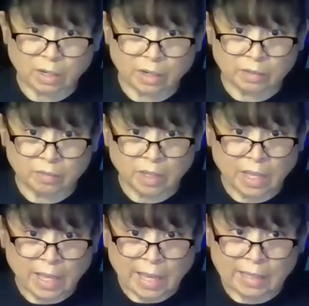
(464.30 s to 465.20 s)
on,
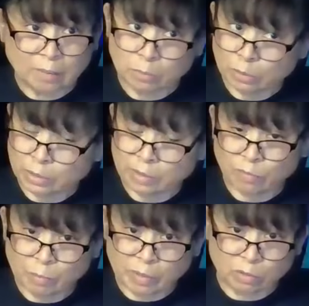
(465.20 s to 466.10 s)
and I'm learning
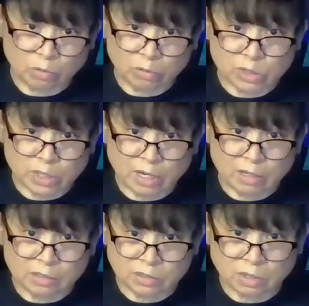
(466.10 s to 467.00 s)
from other
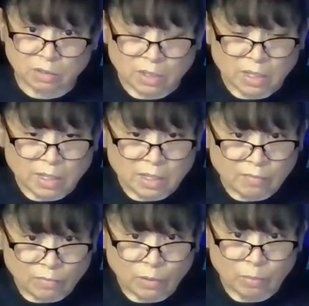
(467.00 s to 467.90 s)
crocheters
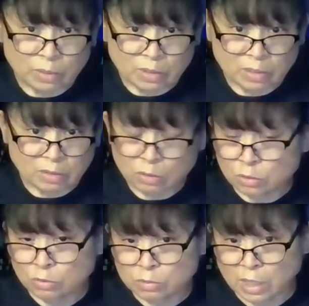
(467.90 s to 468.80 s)
from the
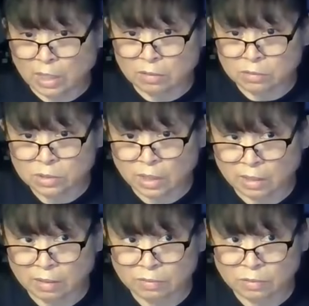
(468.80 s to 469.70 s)
YouTube channels.
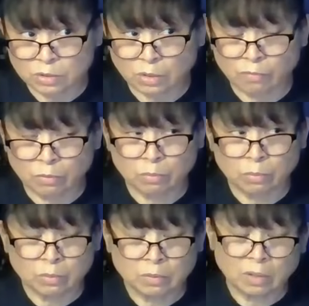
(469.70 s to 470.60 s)
Several
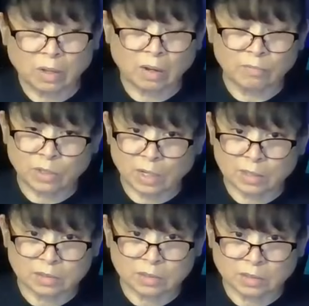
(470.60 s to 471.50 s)
of you
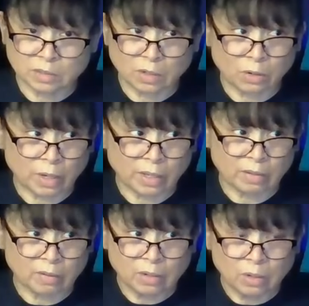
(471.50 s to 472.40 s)
guys, you know,
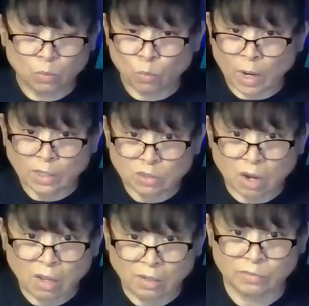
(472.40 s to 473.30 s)
I watch
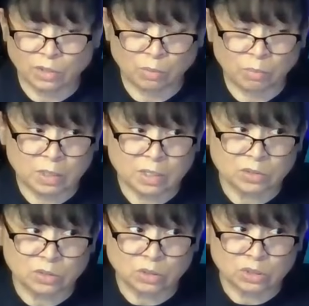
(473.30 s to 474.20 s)
all of you because
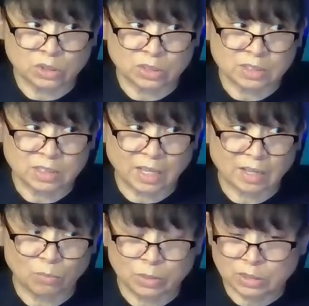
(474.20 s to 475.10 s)
you're just
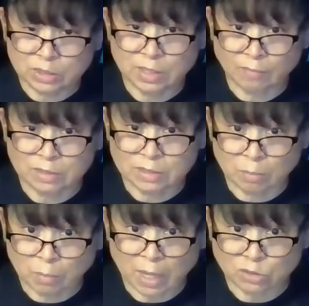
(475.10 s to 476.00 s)
like, we just have the
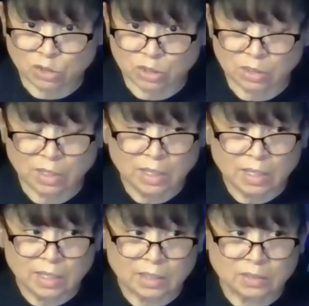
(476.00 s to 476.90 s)
same passion.
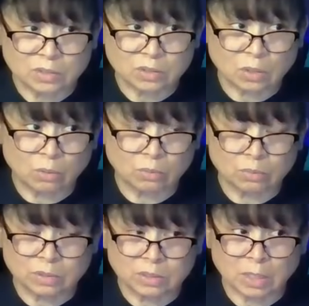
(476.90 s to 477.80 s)
And so
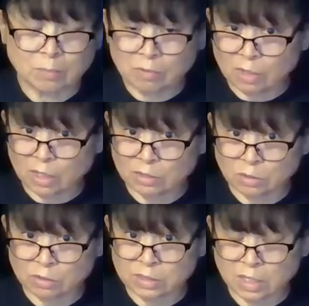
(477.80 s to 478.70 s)
some of you guys
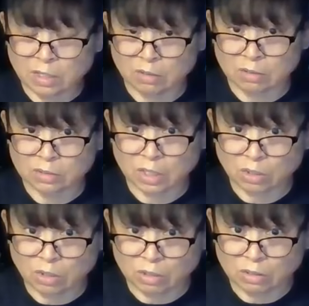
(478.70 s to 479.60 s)
are seniors and
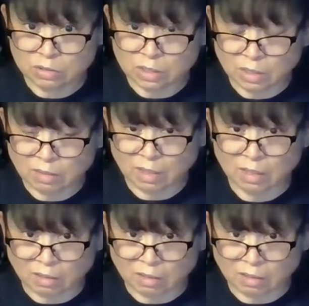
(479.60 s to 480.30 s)
you're using that thick